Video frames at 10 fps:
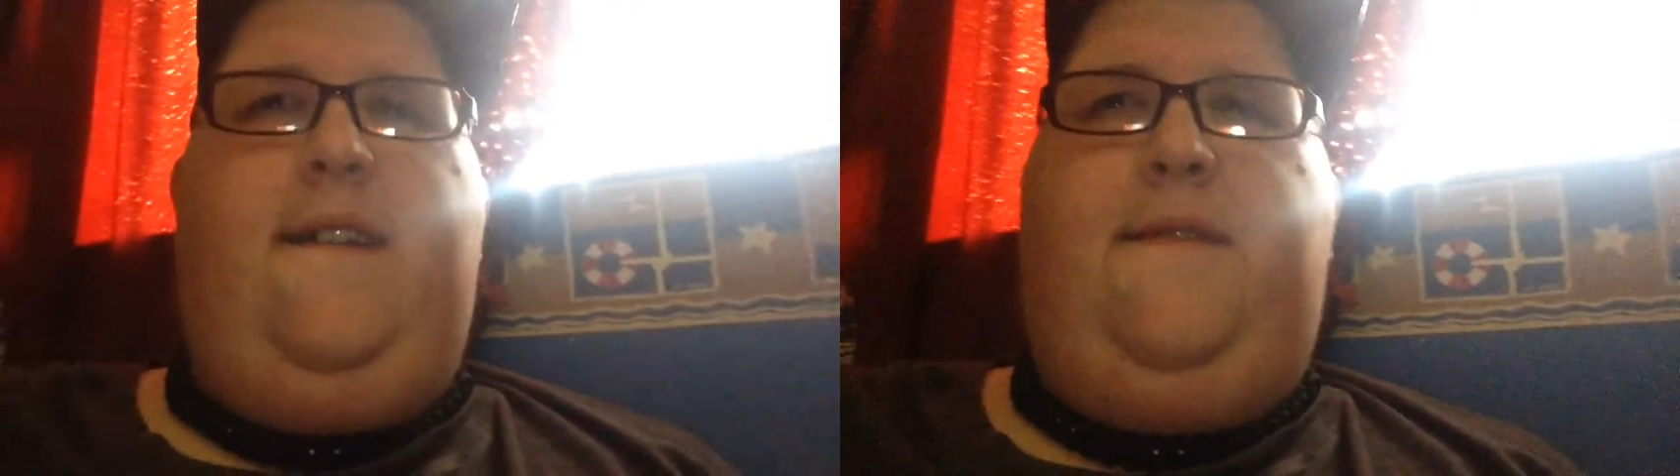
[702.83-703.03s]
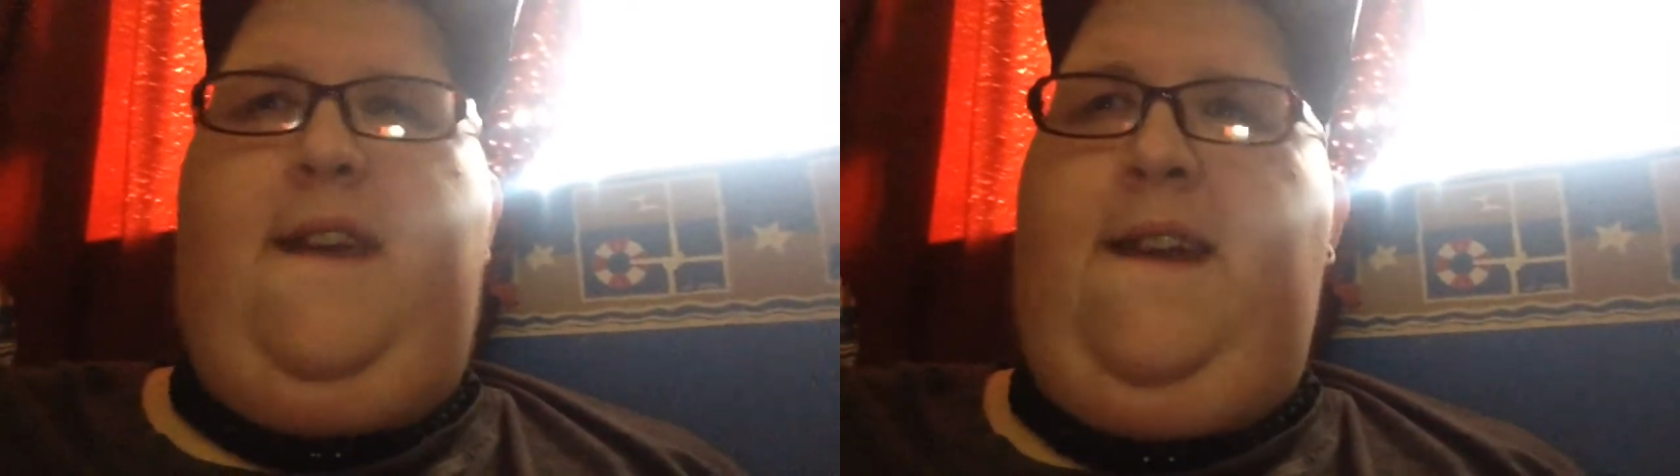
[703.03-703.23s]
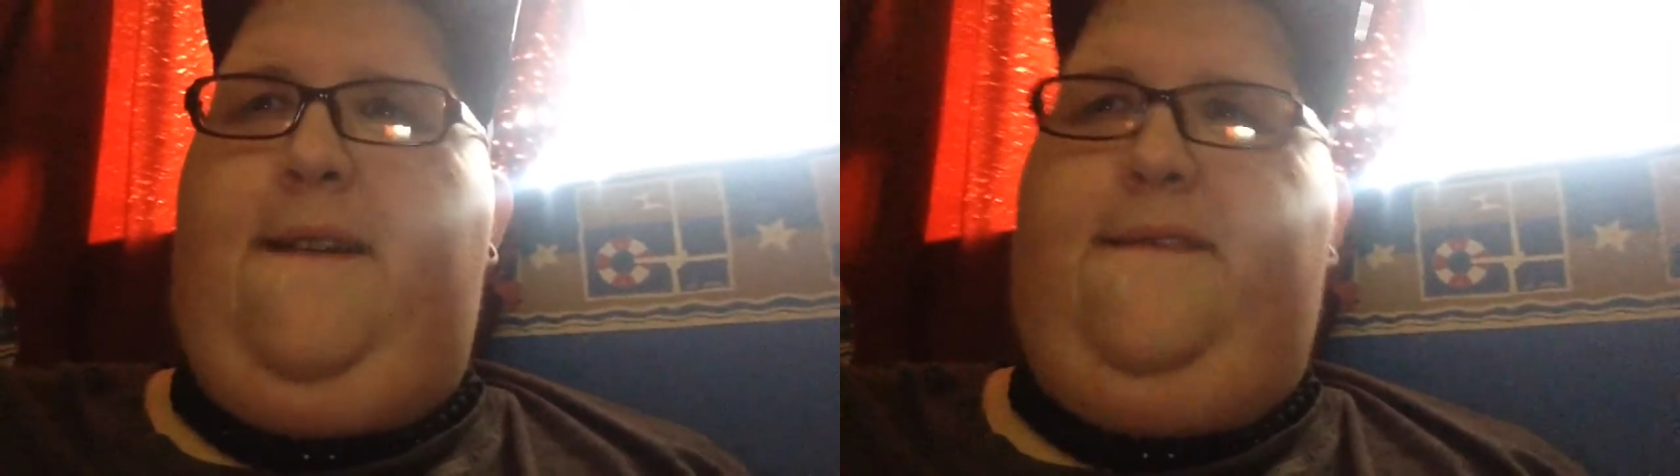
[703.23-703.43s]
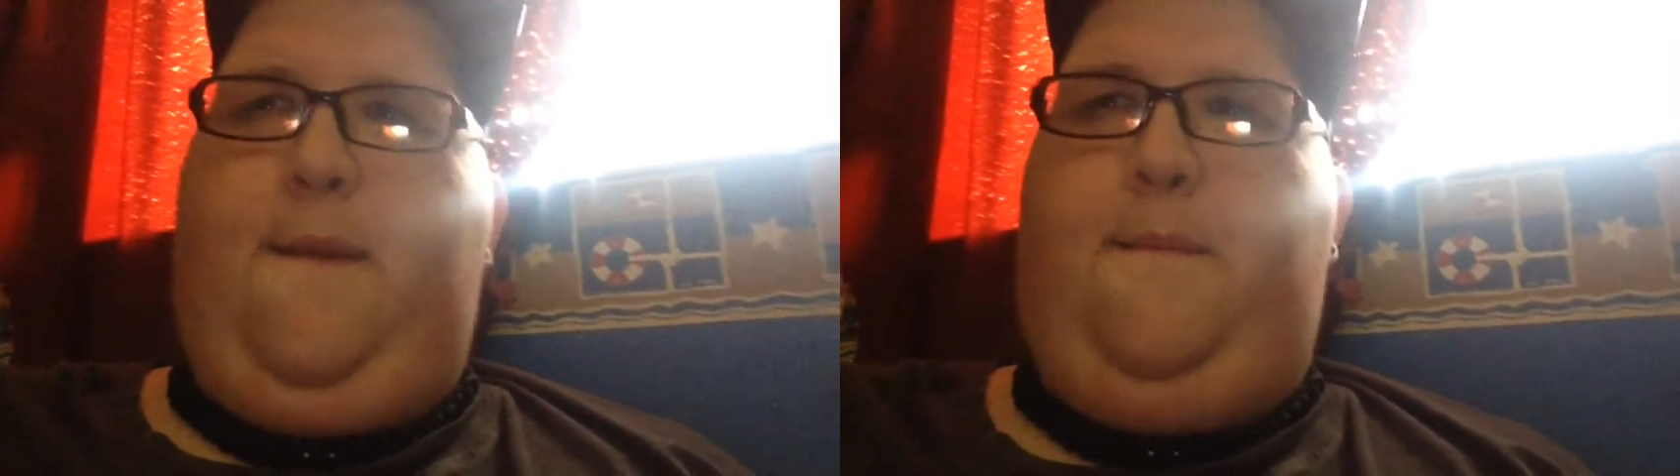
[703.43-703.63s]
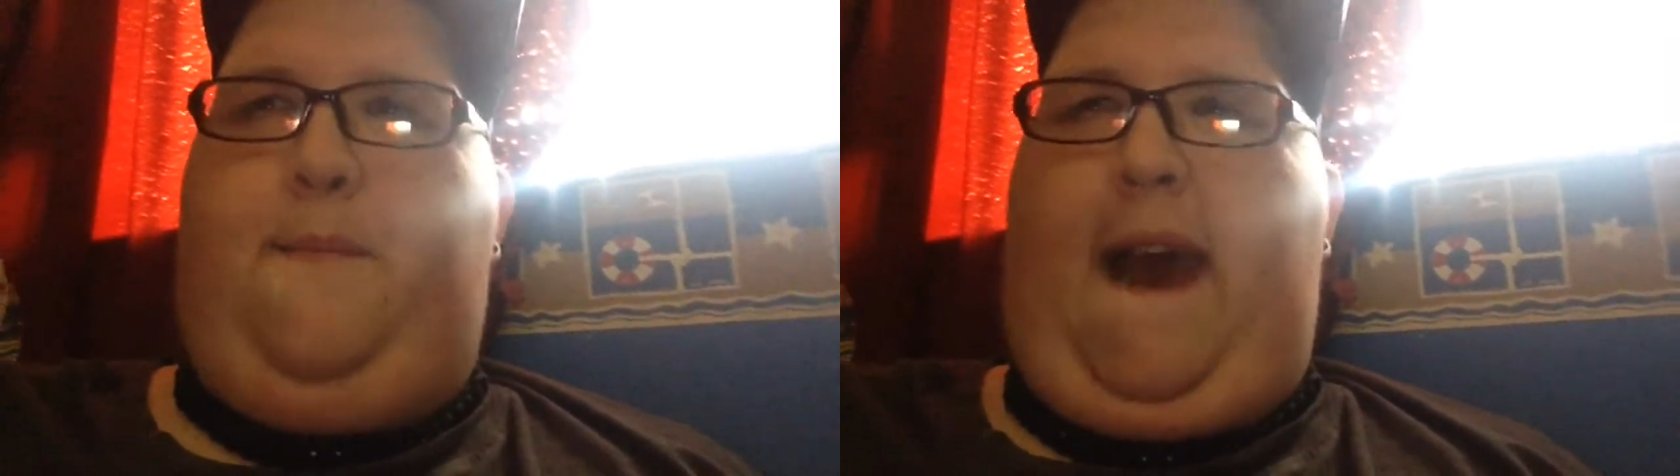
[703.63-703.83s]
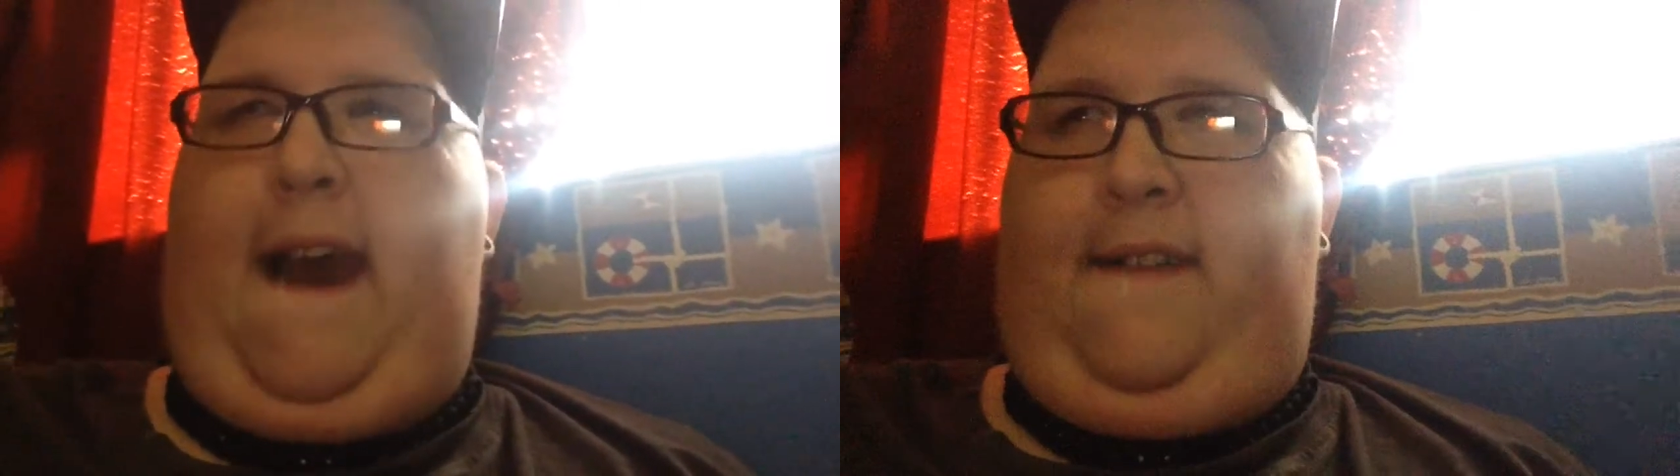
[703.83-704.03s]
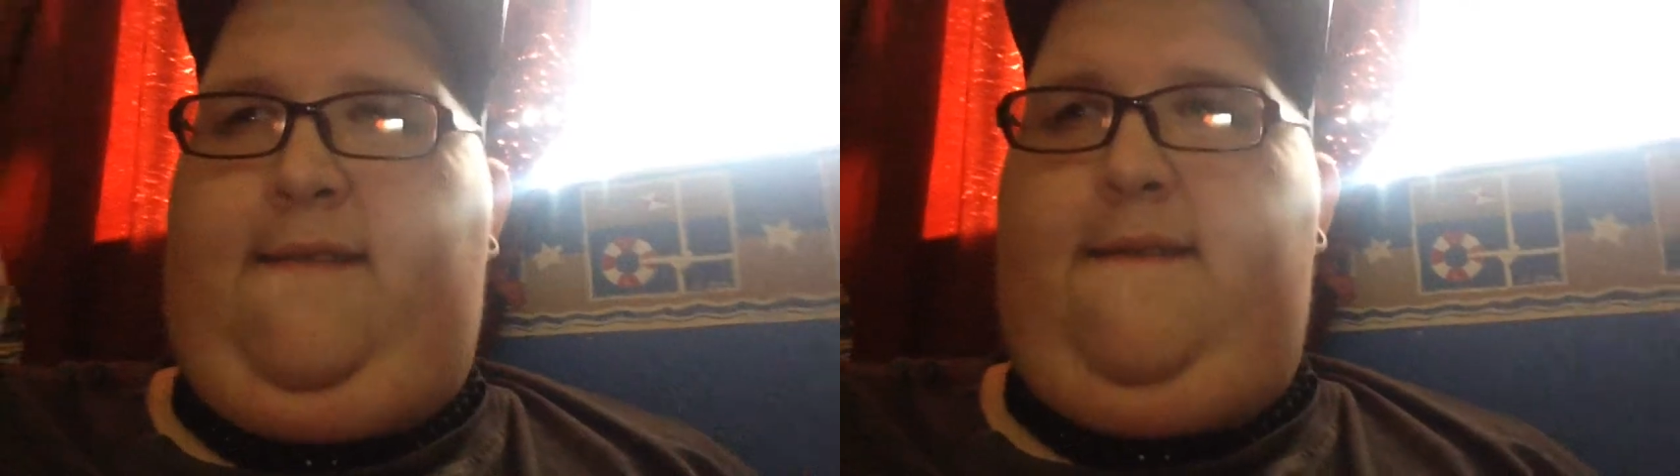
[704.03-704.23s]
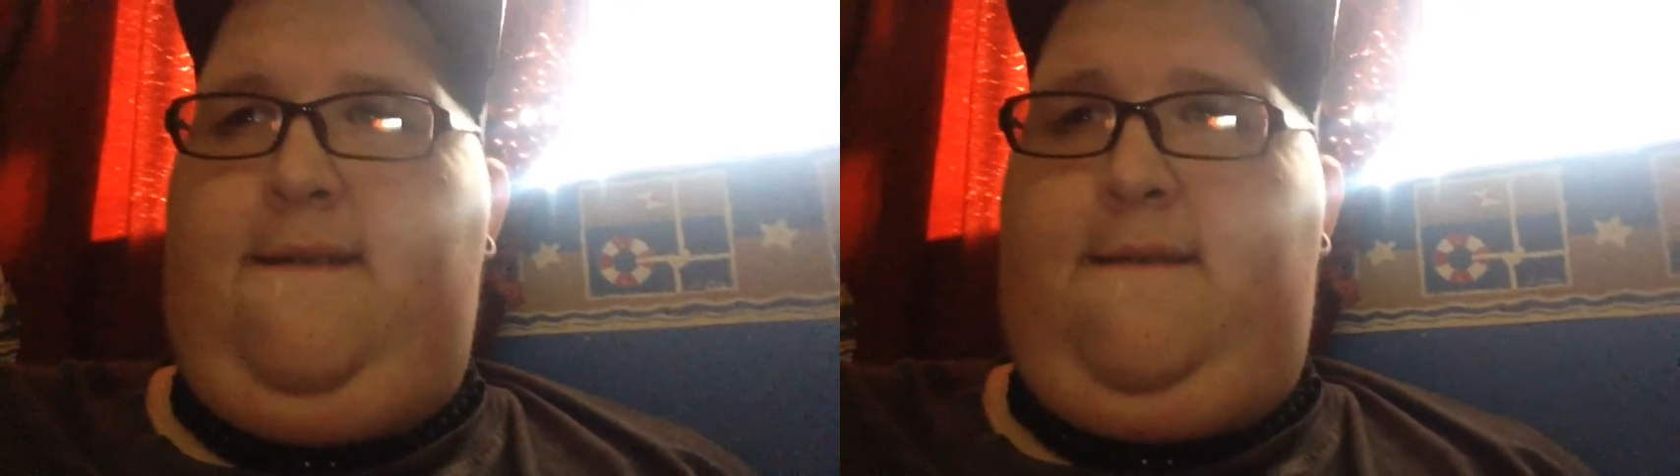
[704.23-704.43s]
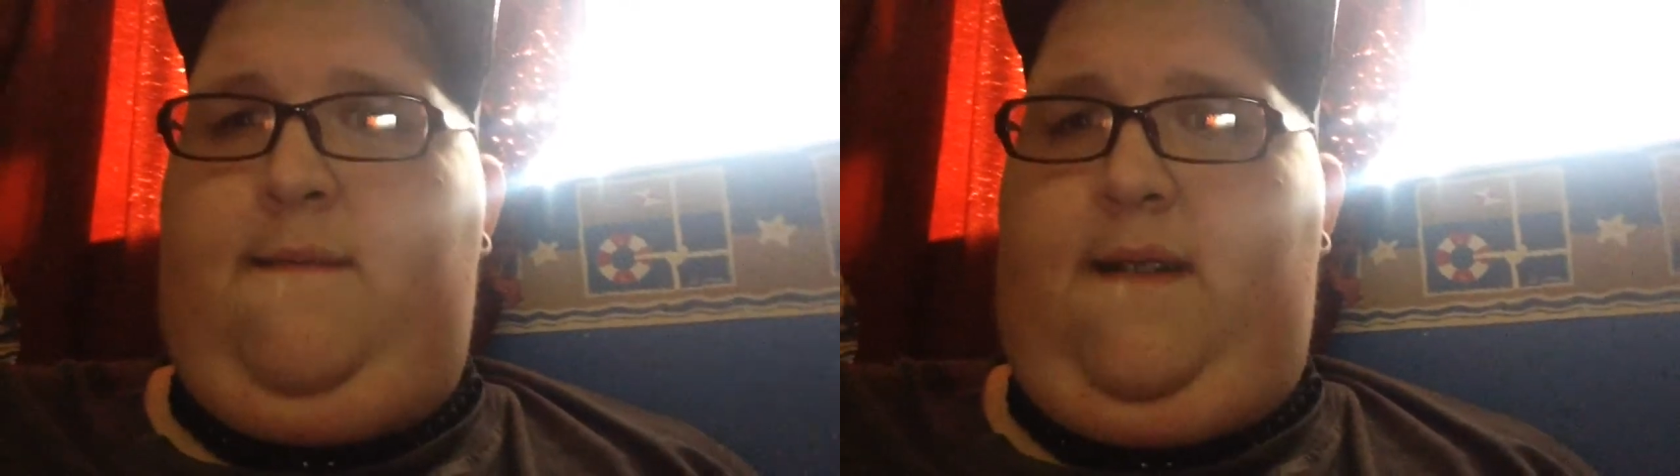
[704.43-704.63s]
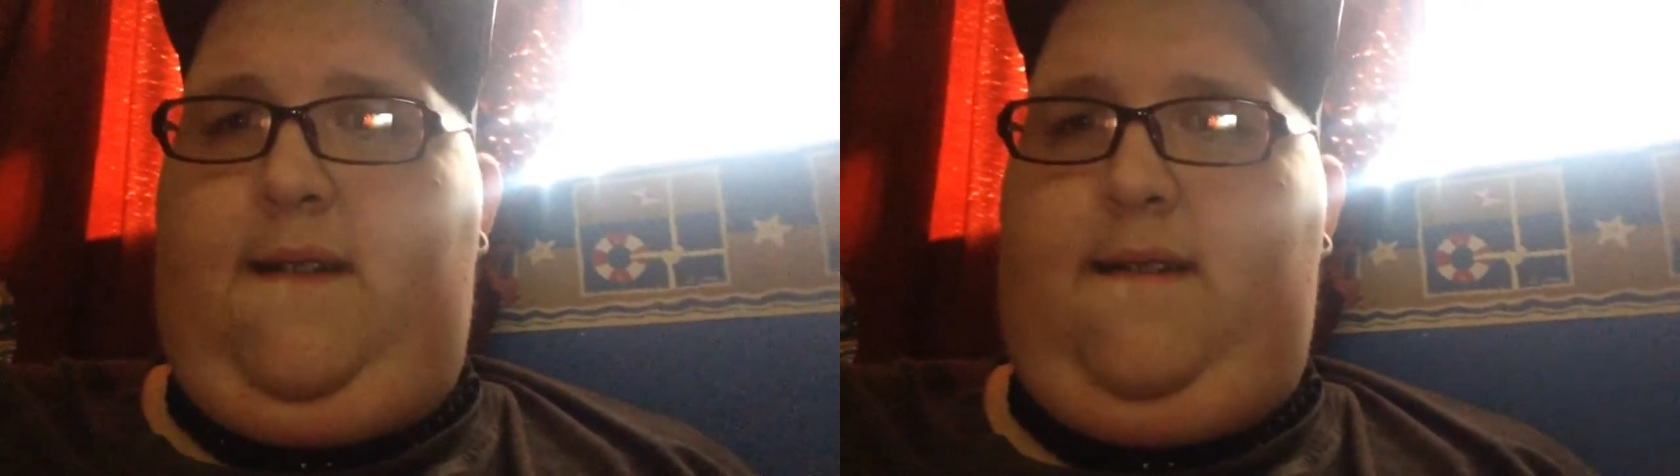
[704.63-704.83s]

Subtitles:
think of your bathroom,